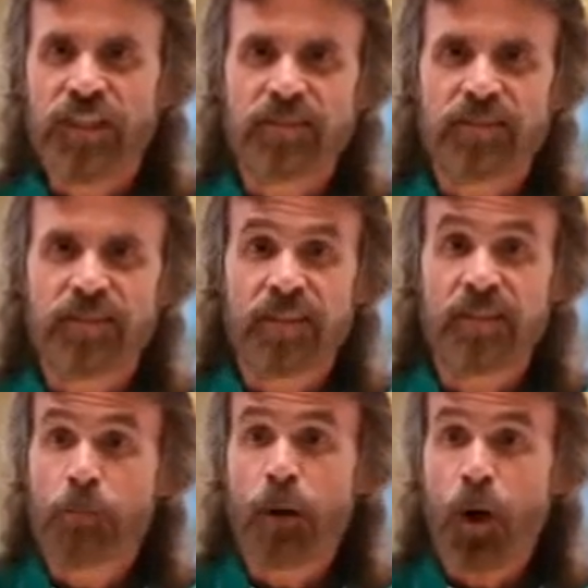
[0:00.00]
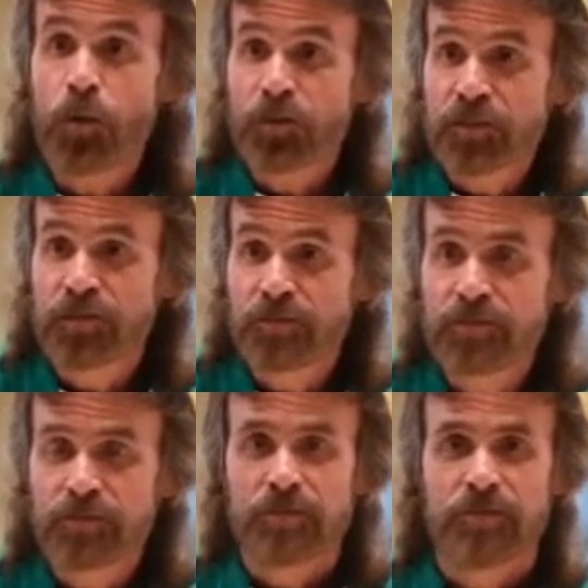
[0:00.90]
That Jesus is in the
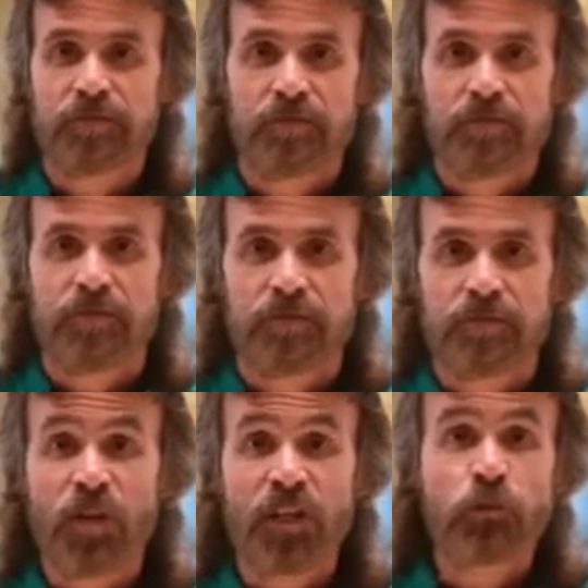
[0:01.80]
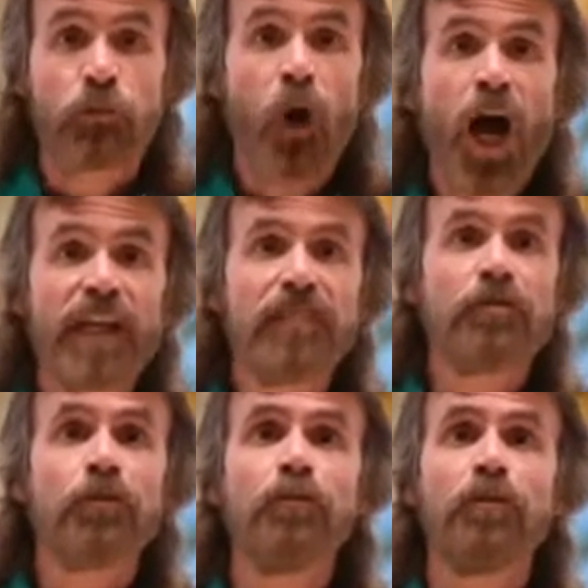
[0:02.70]
boat when it's
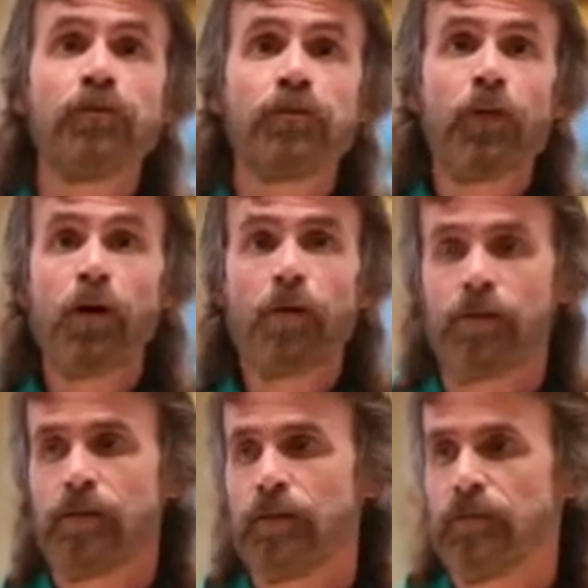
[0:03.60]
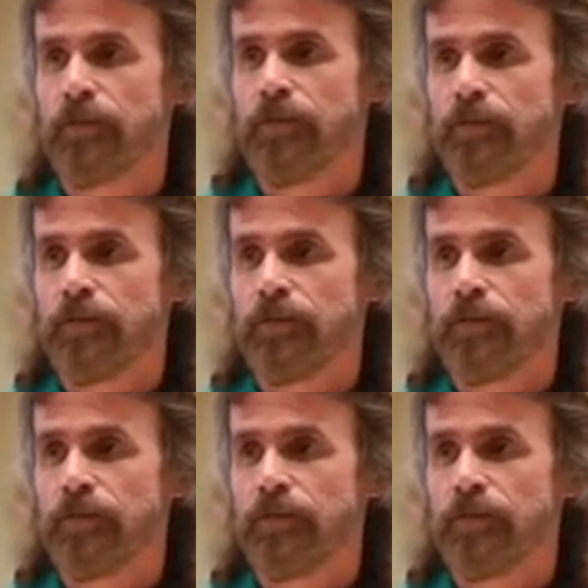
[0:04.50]
rocking to and fro.